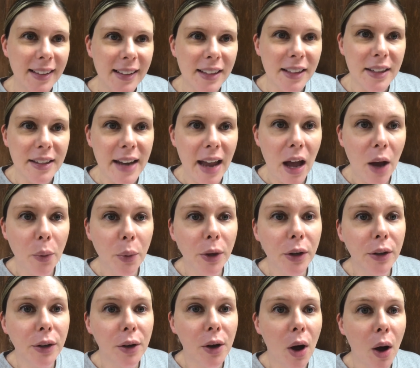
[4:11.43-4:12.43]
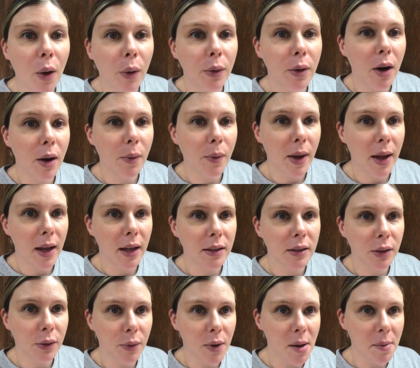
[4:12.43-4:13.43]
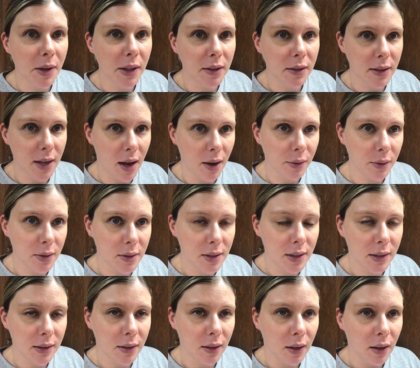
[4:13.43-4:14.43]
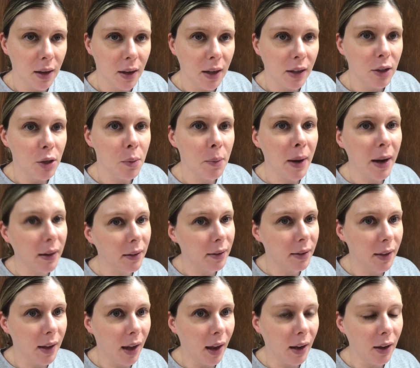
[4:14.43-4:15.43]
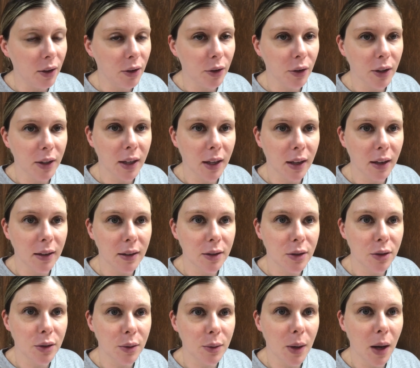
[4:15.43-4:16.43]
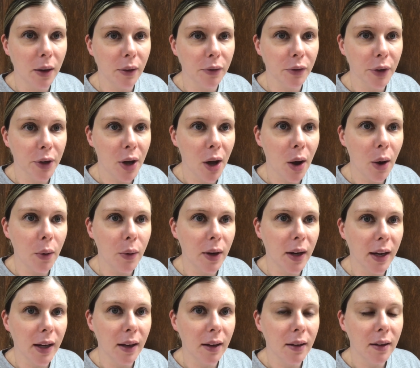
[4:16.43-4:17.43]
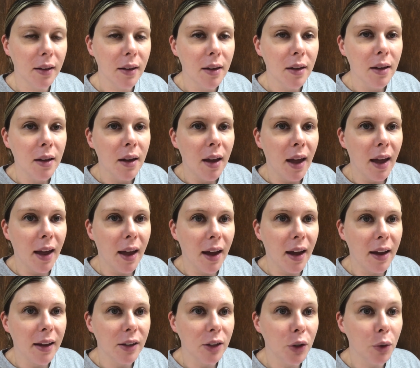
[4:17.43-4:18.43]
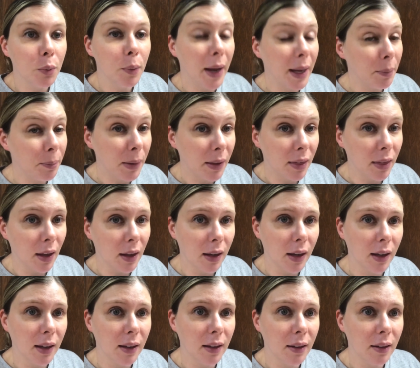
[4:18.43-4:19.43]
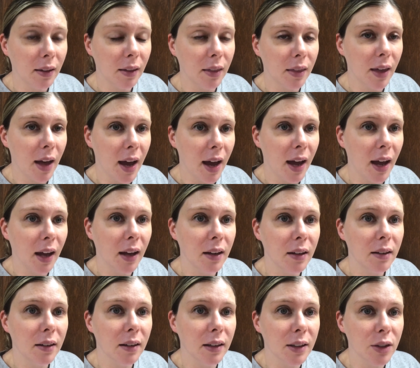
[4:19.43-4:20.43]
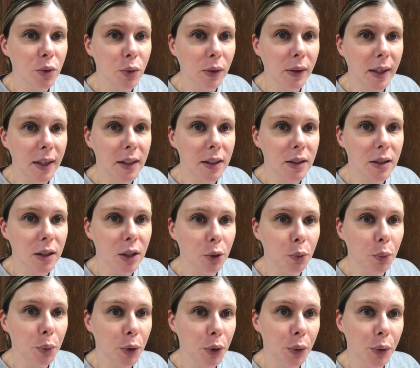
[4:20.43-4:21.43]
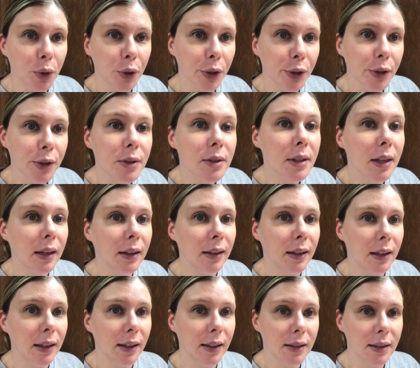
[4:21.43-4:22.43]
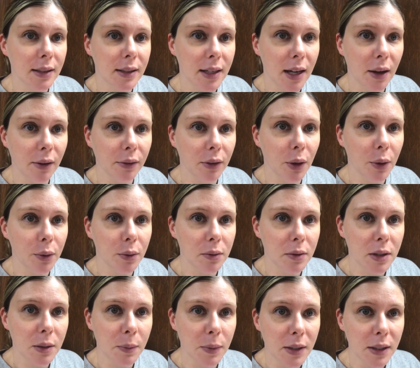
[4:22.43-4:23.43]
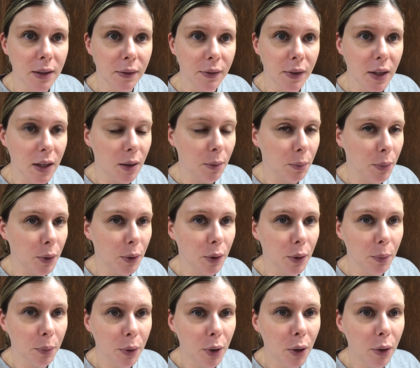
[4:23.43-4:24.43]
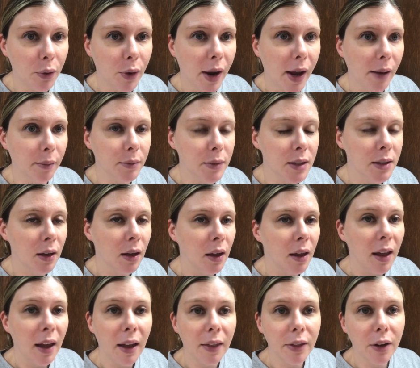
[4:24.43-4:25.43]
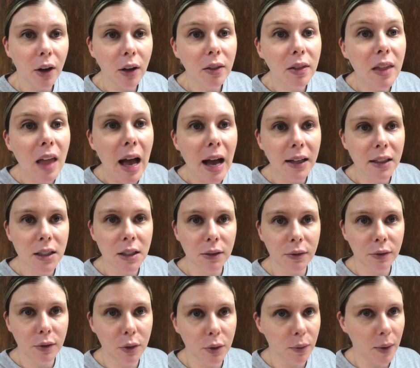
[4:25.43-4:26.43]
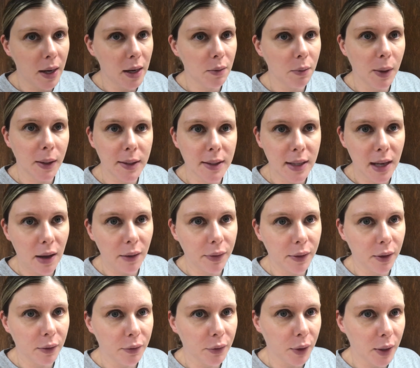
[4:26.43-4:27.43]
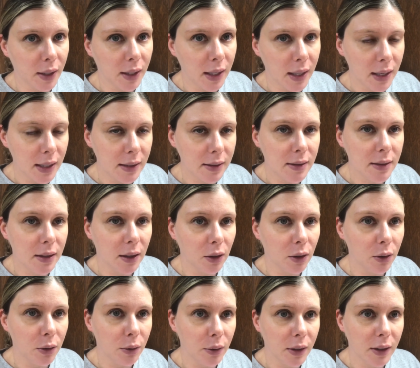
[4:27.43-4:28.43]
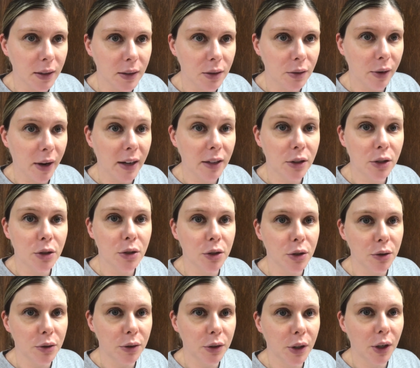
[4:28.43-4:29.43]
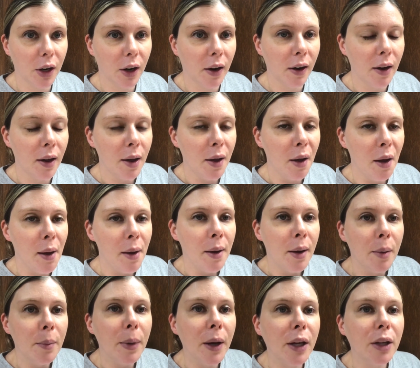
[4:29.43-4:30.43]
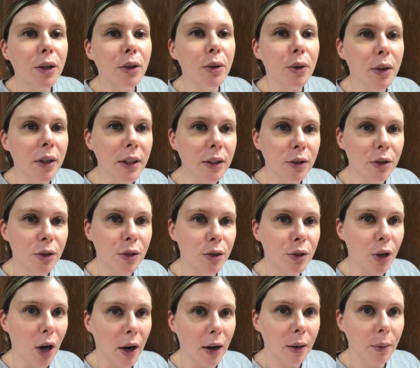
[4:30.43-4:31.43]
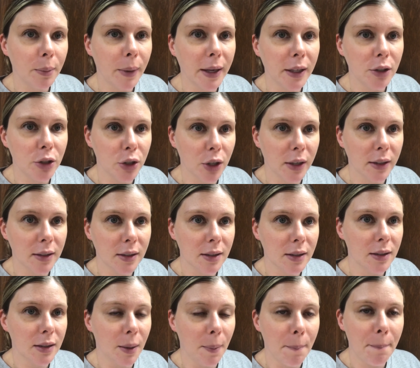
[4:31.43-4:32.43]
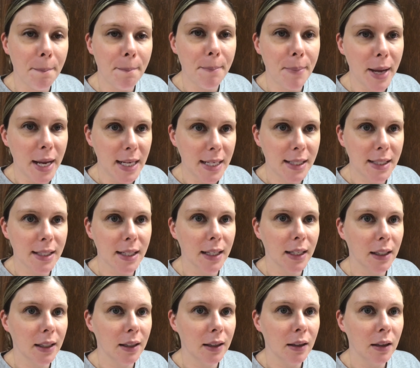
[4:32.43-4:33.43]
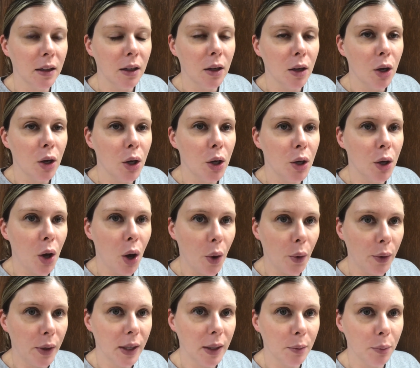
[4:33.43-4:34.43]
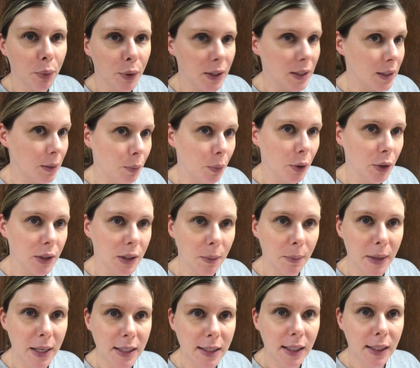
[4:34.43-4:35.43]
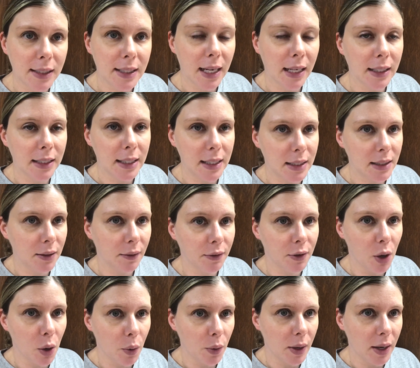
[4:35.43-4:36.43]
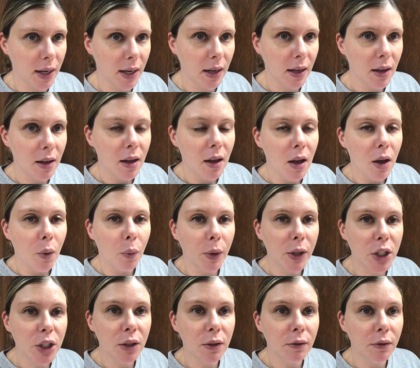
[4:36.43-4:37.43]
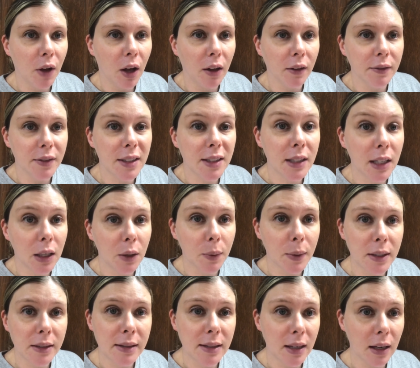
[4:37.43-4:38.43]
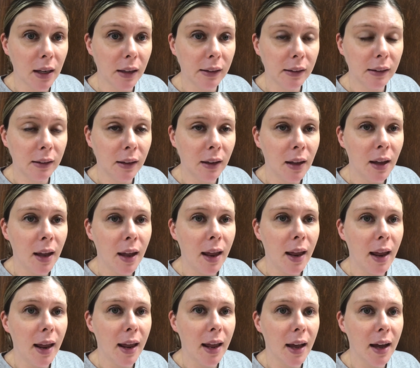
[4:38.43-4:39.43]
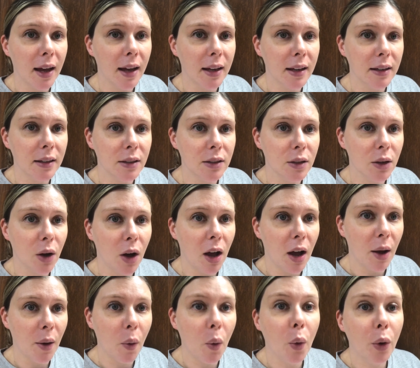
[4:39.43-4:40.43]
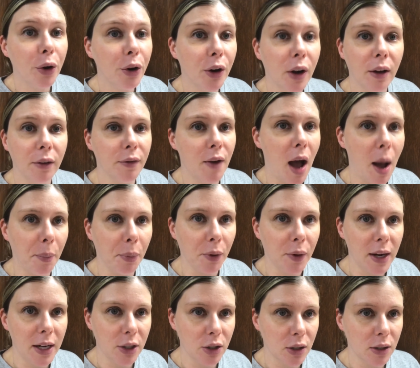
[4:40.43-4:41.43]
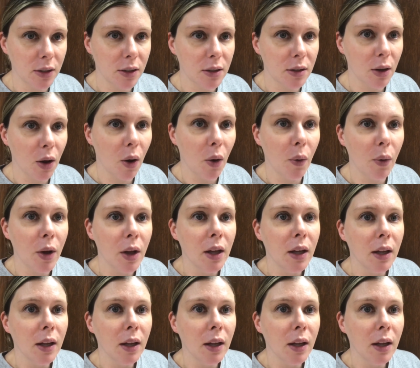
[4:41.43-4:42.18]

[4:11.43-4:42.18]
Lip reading: Now we're going to code our way to grandmother's house. You might think your kid is too young for coding, and you might be thinking that it's related to computers and needing to download specific computer programs. And there are lots of great ones out there for kids, including Scratch Junior. But you can start by just the basic coding principles, the basic techniques of coding, which involve sequencing and order of operations. So